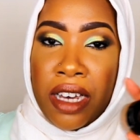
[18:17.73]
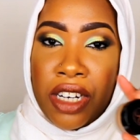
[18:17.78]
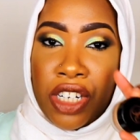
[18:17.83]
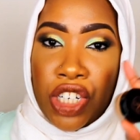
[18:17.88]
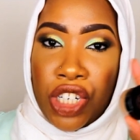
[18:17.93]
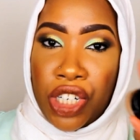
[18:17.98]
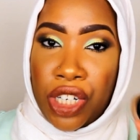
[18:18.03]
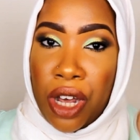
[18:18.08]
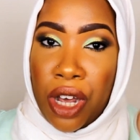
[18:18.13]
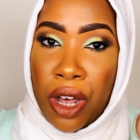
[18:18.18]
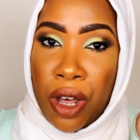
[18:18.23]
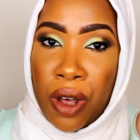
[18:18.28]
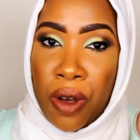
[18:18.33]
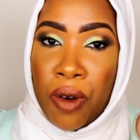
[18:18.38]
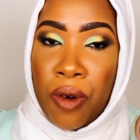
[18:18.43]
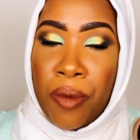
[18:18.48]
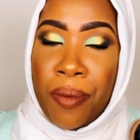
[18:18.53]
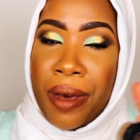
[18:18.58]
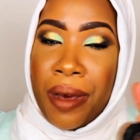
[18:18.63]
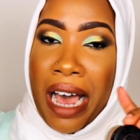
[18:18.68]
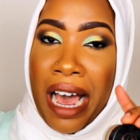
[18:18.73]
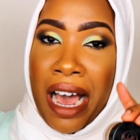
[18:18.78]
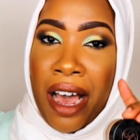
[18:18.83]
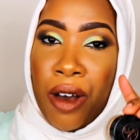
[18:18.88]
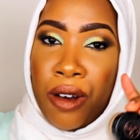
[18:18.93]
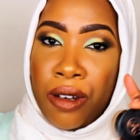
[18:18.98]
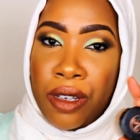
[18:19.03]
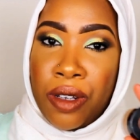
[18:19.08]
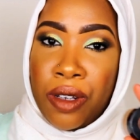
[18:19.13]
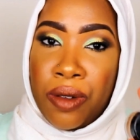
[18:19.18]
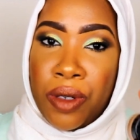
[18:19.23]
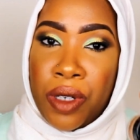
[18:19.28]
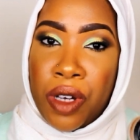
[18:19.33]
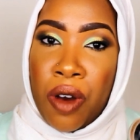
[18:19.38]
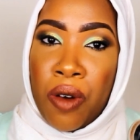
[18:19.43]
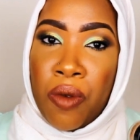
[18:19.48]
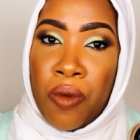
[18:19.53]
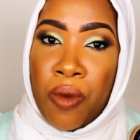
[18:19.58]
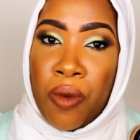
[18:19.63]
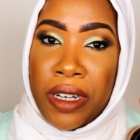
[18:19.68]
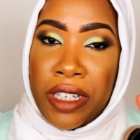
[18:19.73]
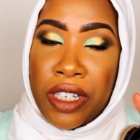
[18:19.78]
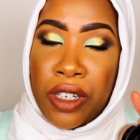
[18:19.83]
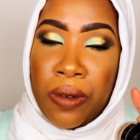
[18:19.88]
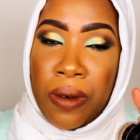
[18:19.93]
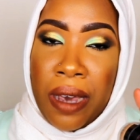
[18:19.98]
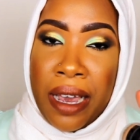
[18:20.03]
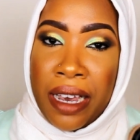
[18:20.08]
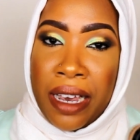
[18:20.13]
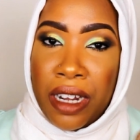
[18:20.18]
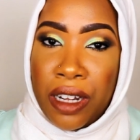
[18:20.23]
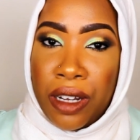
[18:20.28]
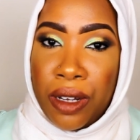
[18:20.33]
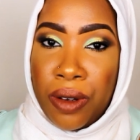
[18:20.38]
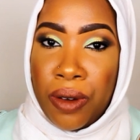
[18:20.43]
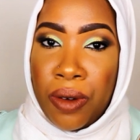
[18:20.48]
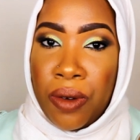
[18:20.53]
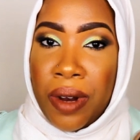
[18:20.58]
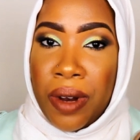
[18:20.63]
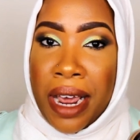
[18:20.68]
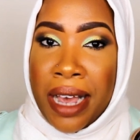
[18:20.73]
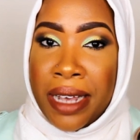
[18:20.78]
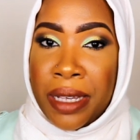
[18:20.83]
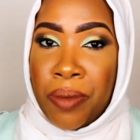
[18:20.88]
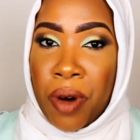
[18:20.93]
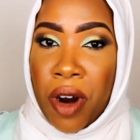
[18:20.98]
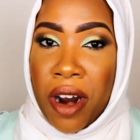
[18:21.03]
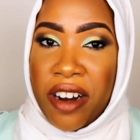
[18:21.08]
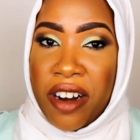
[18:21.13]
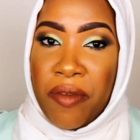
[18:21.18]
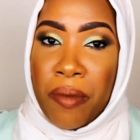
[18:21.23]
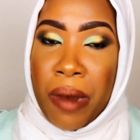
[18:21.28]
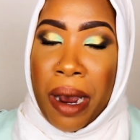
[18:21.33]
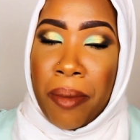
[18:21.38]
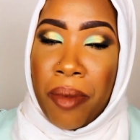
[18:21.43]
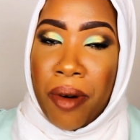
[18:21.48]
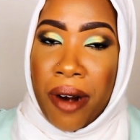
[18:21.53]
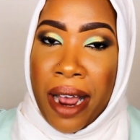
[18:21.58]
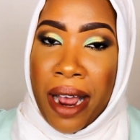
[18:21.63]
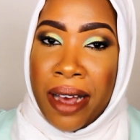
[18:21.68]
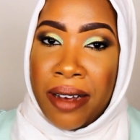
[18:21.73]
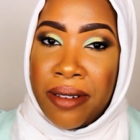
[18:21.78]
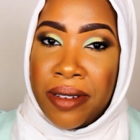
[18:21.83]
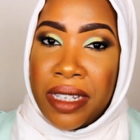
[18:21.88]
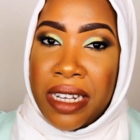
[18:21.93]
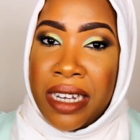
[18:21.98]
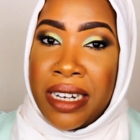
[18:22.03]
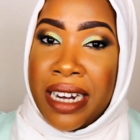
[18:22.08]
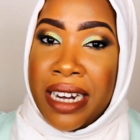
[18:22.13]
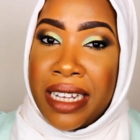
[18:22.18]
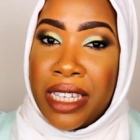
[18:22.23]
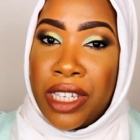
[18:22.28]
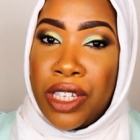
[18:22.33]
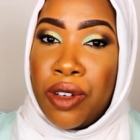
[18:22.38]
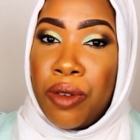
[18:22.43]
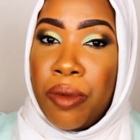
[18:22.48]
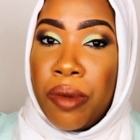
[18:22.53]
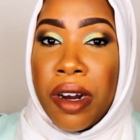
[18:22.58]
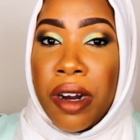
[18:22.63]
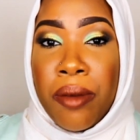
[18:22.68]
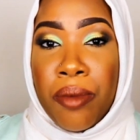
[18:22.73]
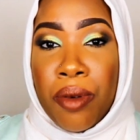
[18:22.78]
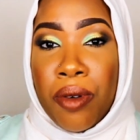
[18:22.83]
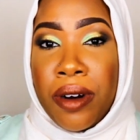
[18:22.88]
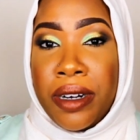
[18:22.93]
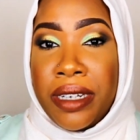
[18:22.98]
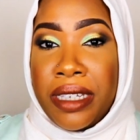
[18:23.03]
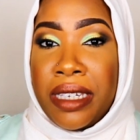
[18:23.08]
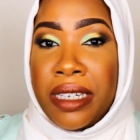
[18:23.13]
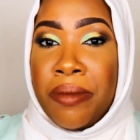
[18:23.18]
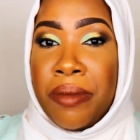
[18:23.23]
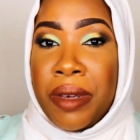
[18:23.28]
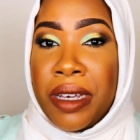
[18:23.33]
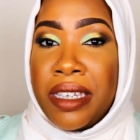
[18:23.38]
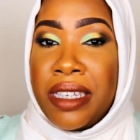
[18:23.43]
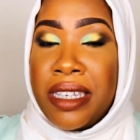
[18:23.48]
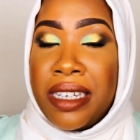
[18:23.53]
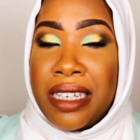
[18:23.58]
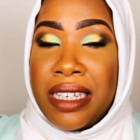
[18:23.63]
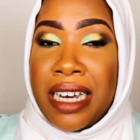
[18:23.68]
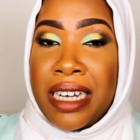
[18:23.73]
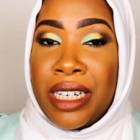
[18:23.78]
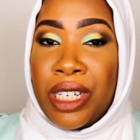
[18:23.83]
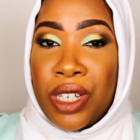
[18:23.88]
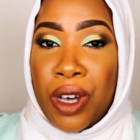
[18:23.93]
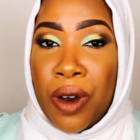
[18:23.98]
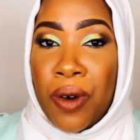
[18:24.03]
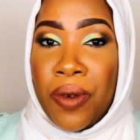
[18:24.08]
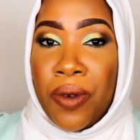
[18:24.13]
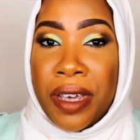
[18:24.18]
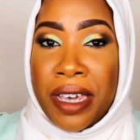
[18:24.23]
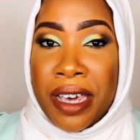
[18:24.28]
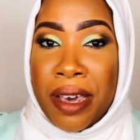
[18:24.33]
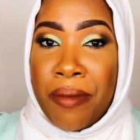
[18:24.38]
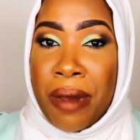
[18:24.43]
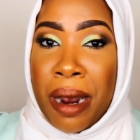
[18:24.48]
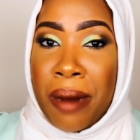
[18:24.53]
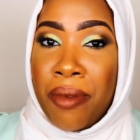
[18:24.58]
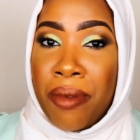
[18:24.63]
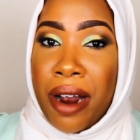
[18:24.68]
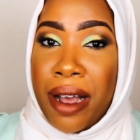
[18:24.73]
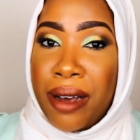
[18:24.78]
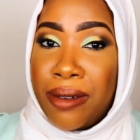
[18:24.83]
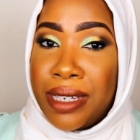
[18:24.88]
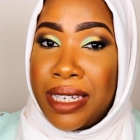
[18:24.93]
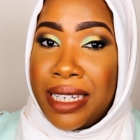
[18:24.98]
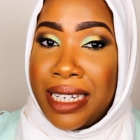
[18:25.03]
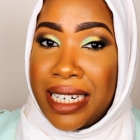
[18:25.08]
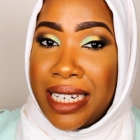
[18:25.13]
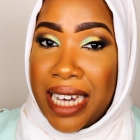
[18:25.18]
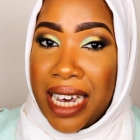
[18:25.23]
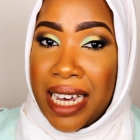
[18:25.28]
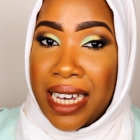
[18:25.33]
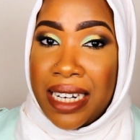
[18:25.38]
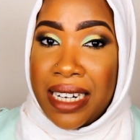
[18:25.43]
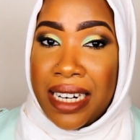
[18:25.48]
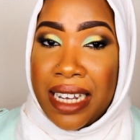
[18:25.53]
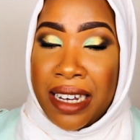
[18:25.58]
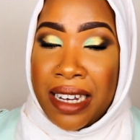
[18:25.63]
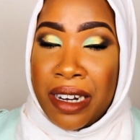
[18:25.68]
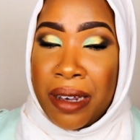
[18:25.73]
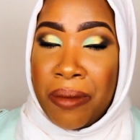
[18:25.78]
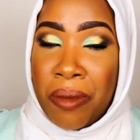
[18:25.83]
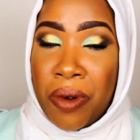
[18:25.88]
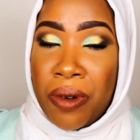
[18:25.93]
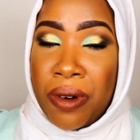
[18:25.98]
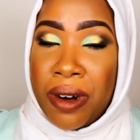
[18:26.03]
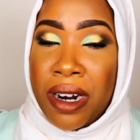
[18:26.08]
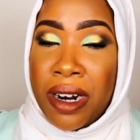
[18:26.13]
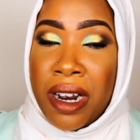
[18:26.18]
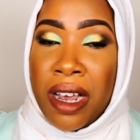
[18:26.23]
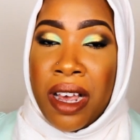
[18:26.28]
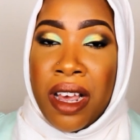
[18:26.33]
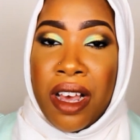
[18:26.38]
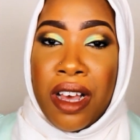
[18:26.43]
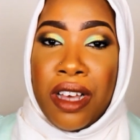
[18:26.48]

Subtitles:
show, but I also don't want to include as part of my brows, and that's super important to me since I don't get my brows done anymore.